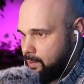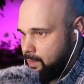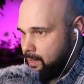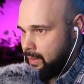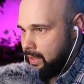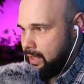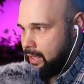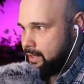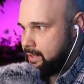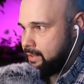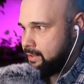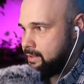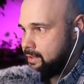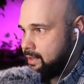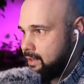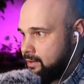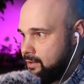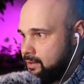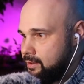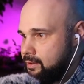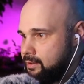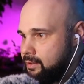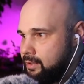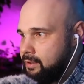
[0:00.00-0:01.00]
And
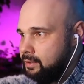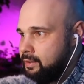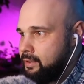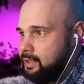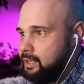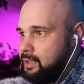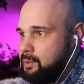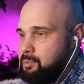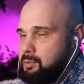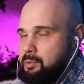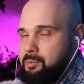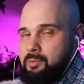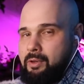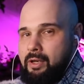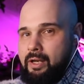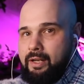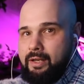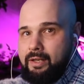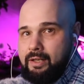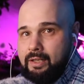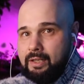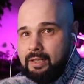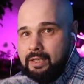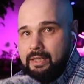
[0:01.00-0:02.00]
another thing to keep in
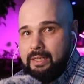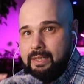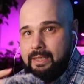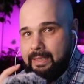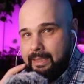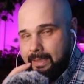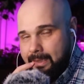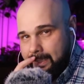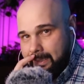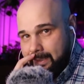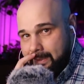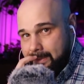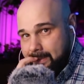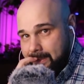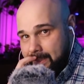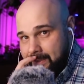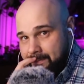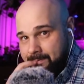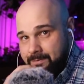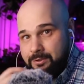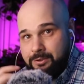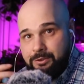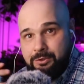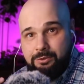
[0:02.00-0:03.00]
mind is
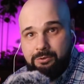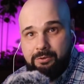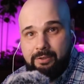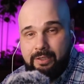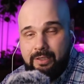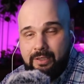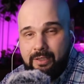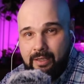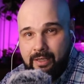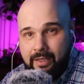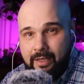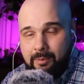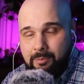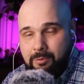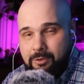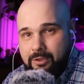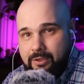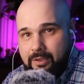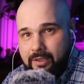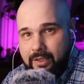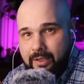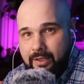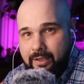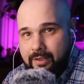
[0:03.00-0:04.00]
if you're shooting
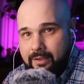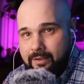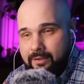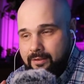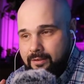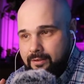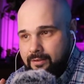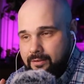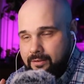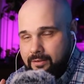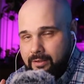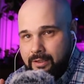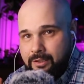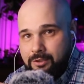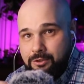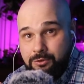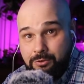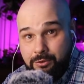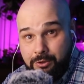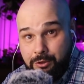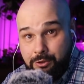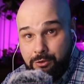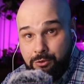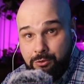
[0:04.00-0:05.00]
glamour and like
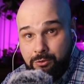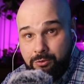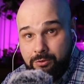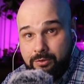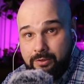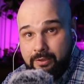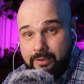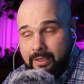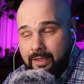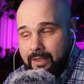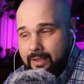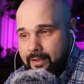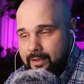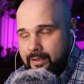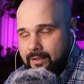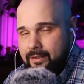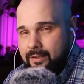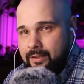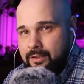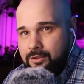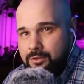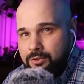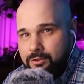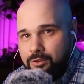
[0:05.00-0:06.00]
shooting nudes and that kind of
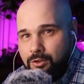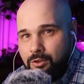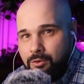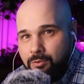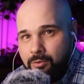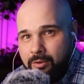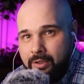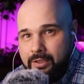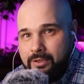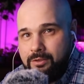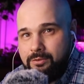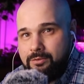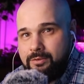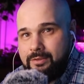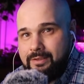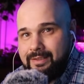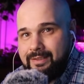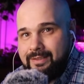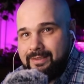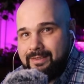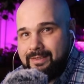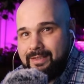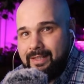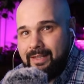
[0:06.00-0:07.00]
thing, you don't want to use
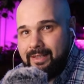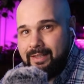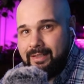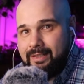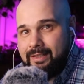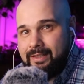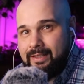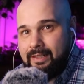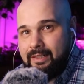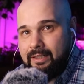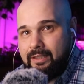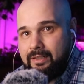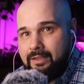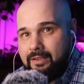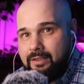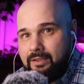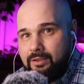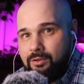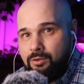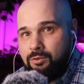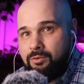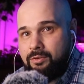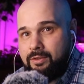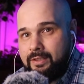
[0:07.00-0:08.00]
this technique
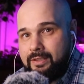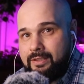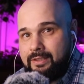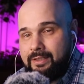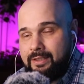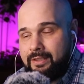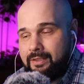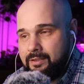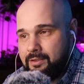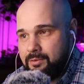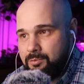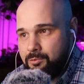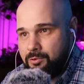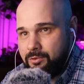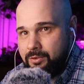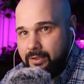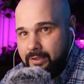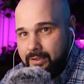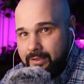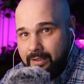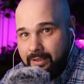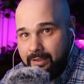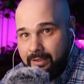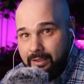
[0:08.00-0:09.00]
or the skin
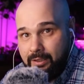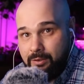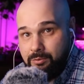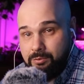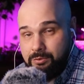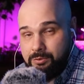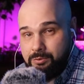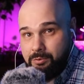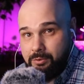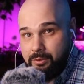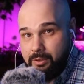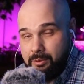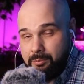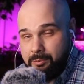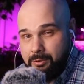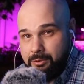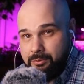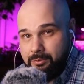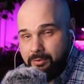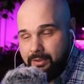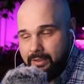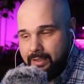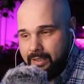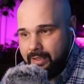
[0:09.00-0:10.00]
smoothing technique, which we're going to be
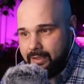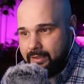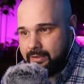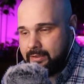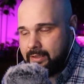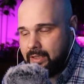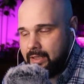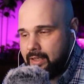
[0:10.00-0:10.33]
doing next,